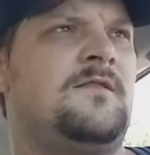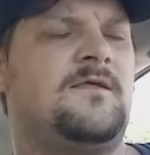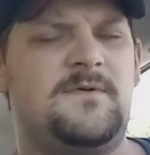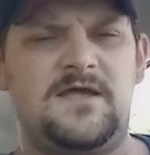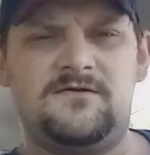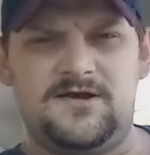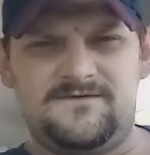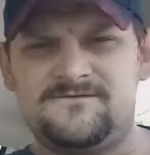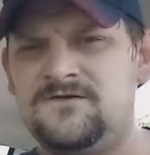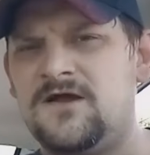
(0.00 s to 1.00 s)
the main
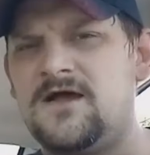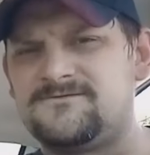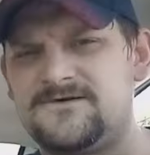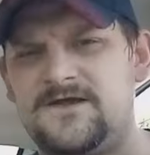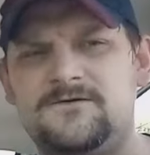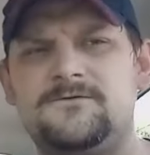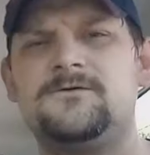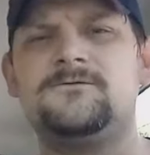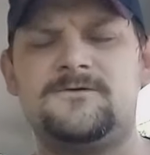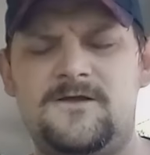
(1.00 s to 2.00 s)
reason you guys are here
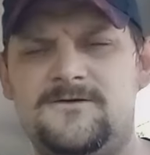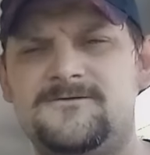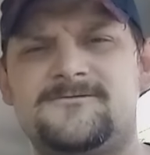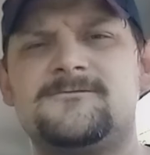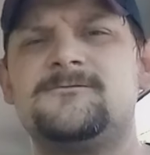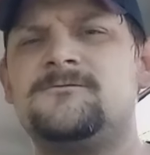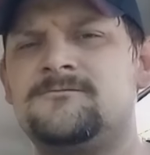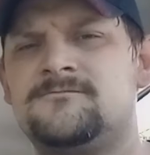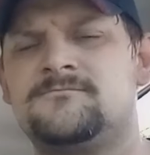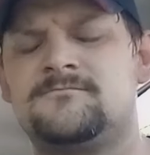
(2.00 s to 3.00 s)
is
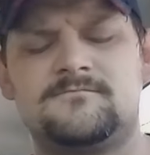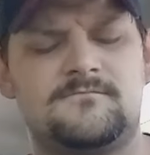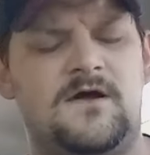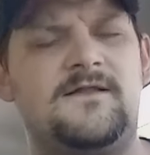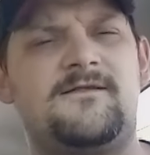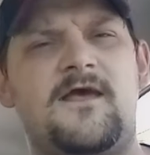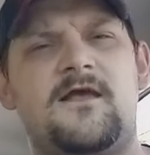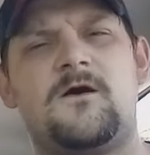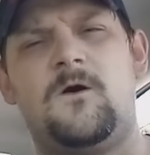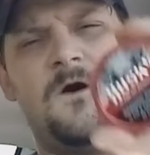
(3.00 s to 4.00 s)
my
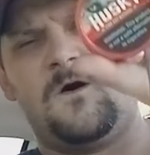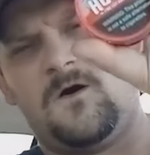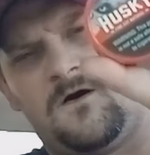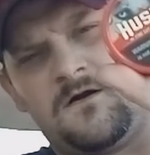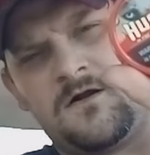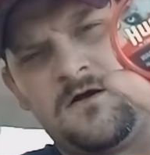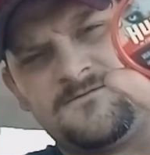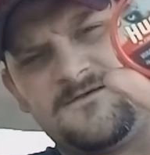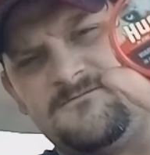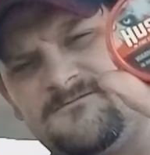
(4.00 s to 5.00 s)
take on
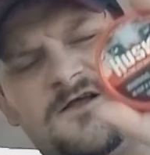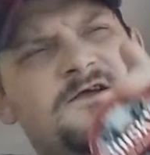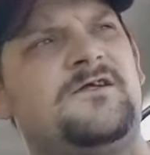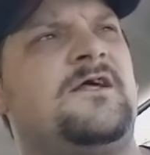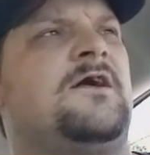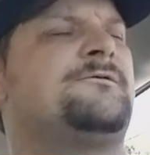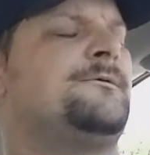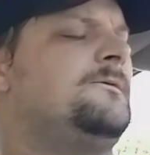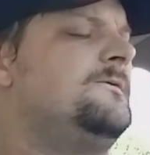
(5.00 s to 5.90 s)
Husky Fine Cut Natural.